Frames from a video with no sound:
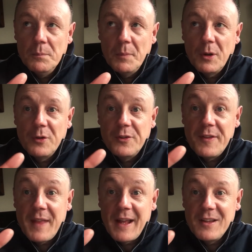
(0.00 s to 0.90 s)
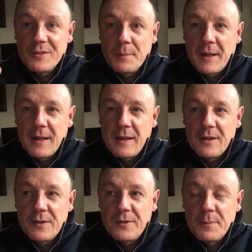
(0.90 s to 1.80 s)
Because the days are
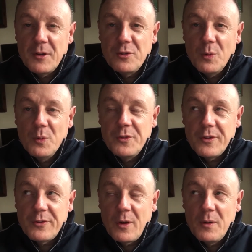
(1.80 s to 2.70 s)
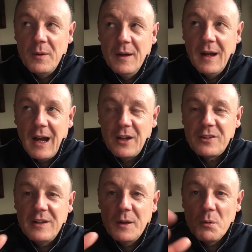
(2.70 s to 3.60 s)
beginning to be shorter. So
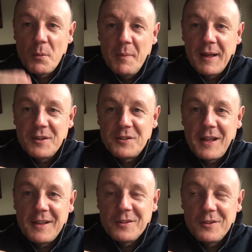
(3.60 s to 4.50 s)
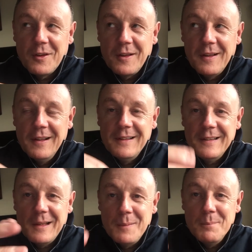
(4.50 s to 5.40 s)
actually it would make sense that
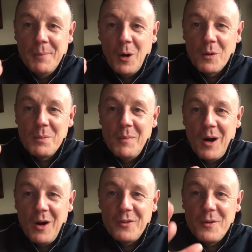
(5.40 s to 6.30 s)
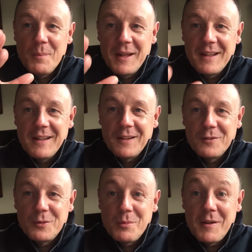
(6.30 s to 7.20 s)
the Imbolc marks the beginning of
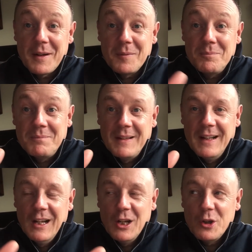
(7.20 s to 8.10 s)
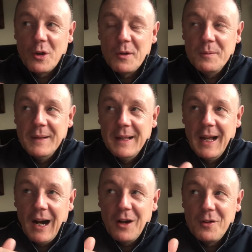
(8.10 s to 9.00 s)
spring.
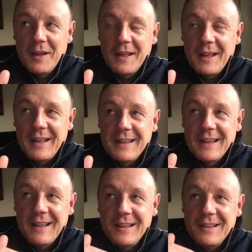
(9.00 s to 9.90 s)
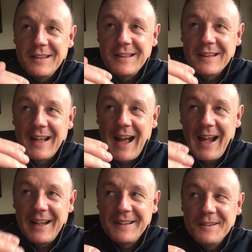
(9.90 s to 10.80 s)
I think the
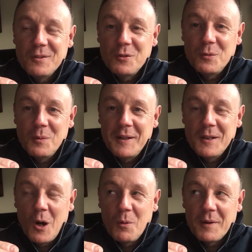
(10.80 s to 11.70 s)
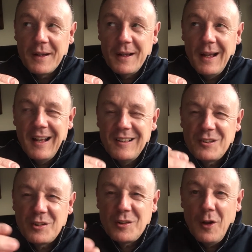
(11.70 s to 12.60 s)
calendar as we know it
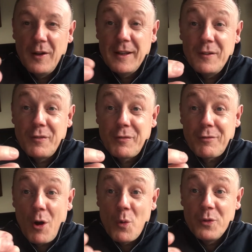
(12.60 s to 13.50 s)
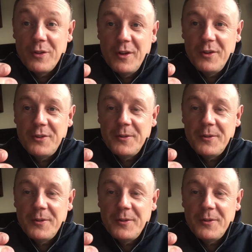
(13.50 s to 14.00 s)
slightly throws us.